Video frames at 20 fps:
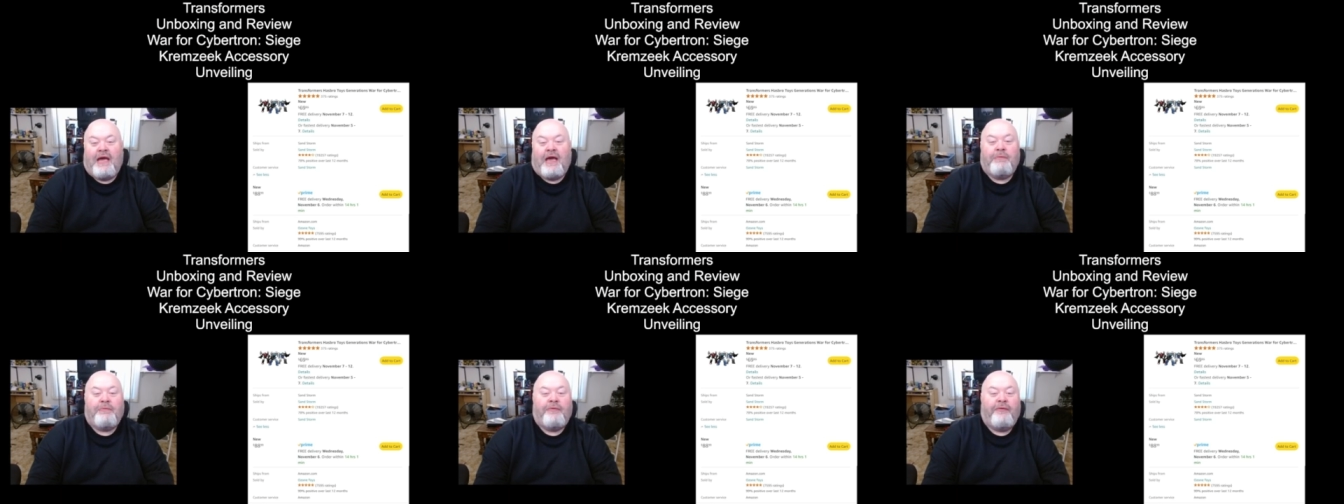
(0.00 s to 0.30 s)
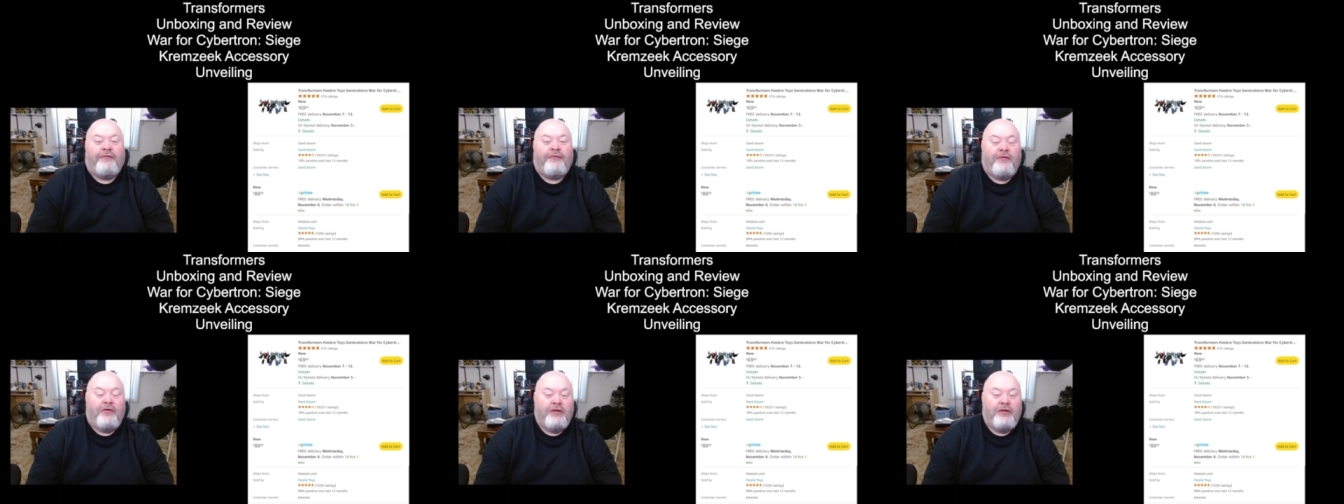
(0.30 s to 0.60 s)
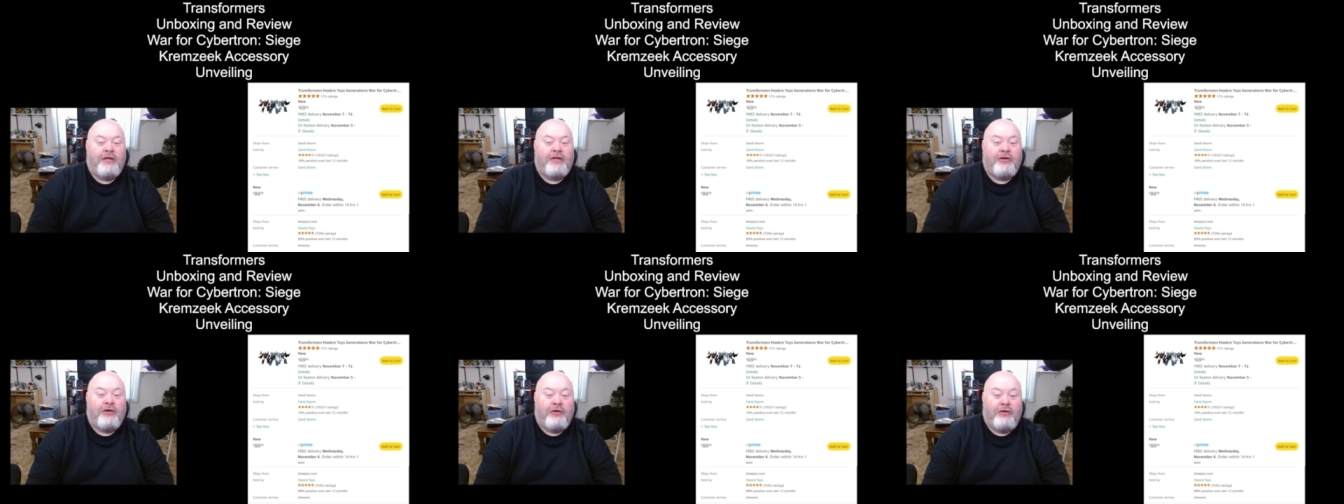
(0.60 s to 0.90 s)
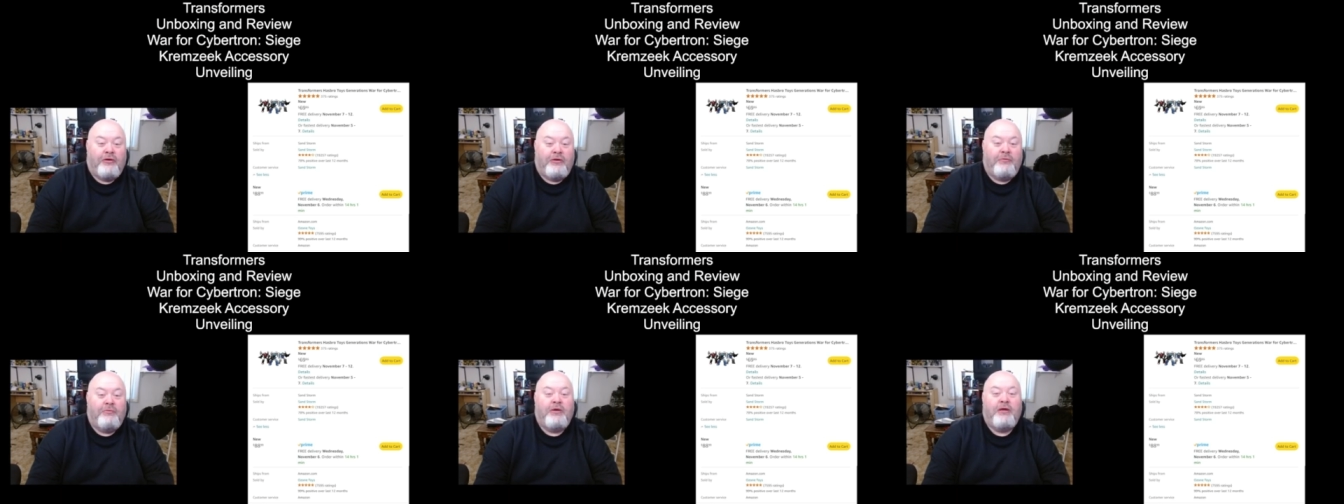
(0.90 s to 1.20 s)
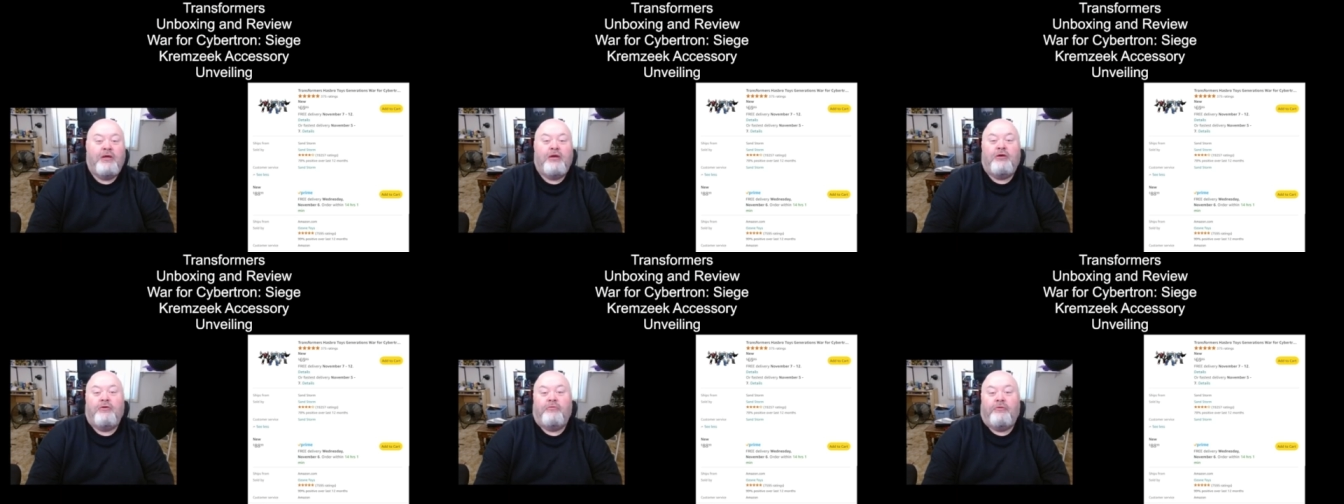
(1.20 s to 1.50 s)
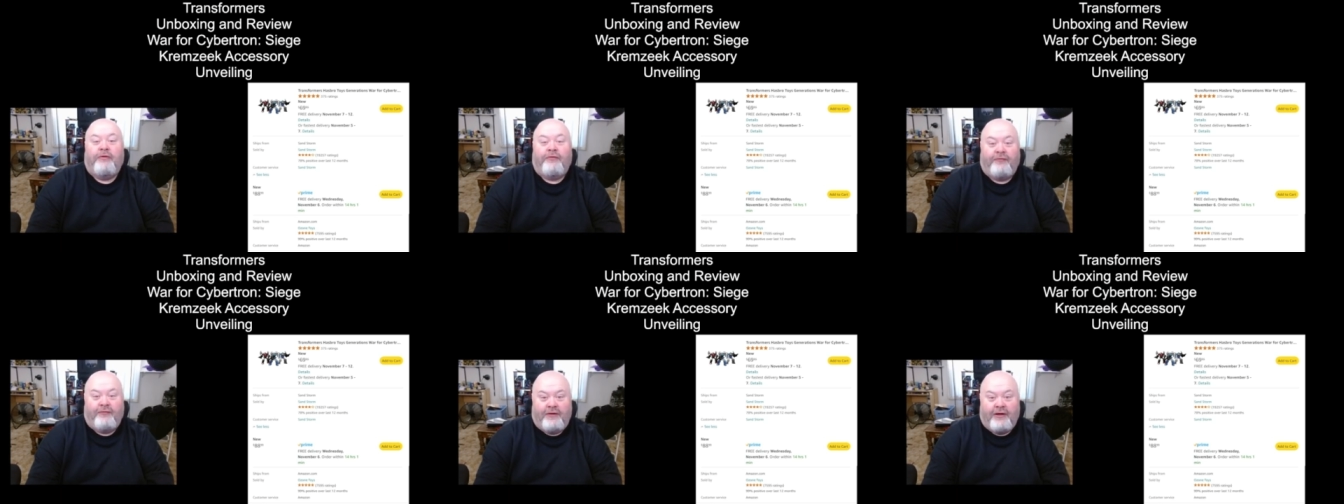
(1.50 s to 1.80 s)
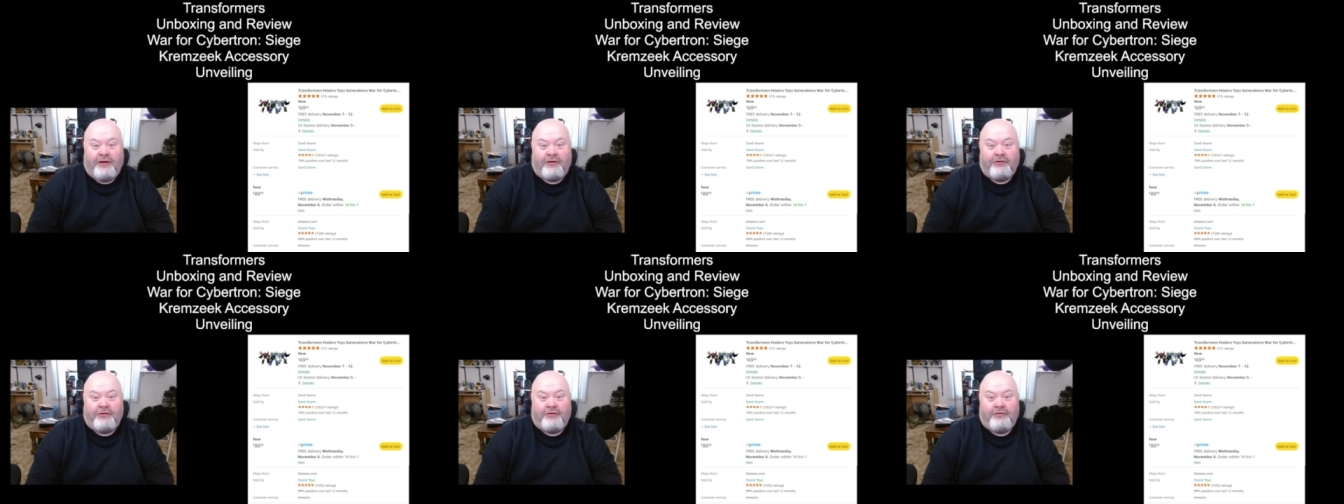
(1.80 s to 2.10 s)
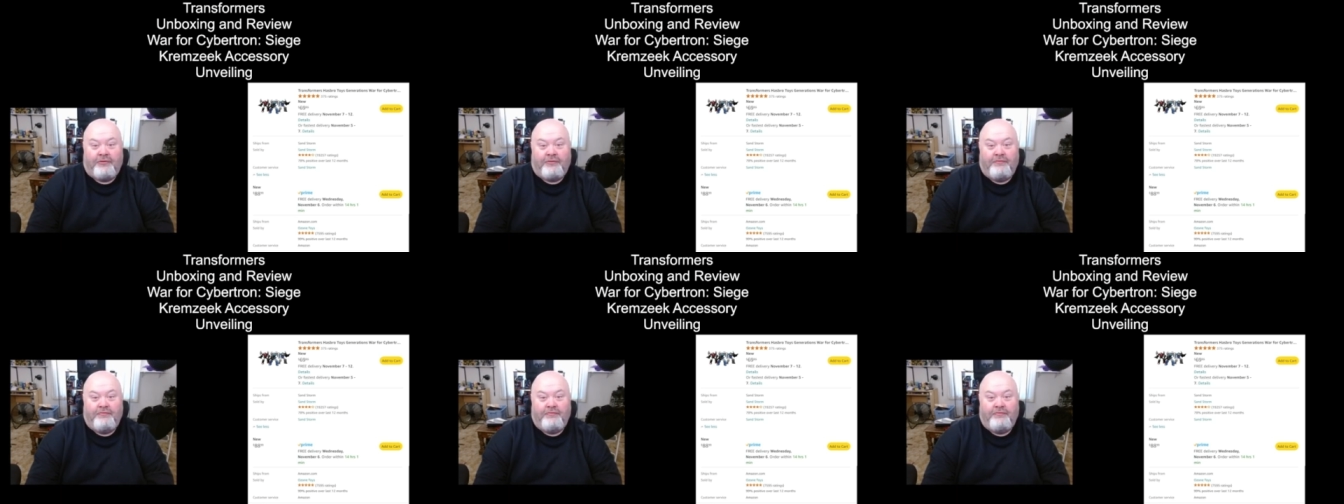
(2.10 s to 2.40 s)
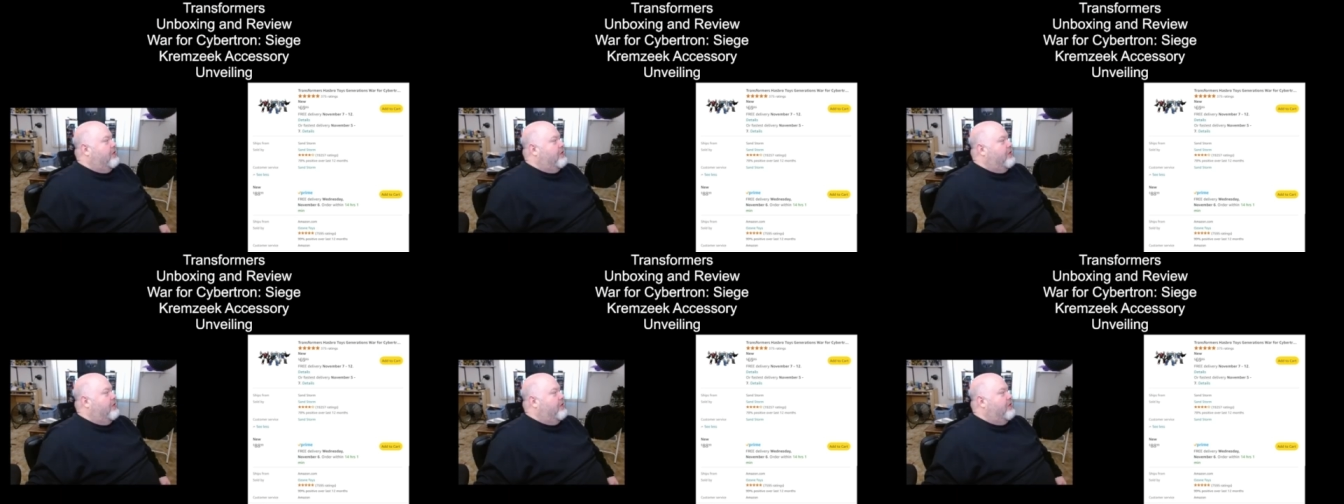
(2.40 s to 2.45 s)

I prefer the term reflector.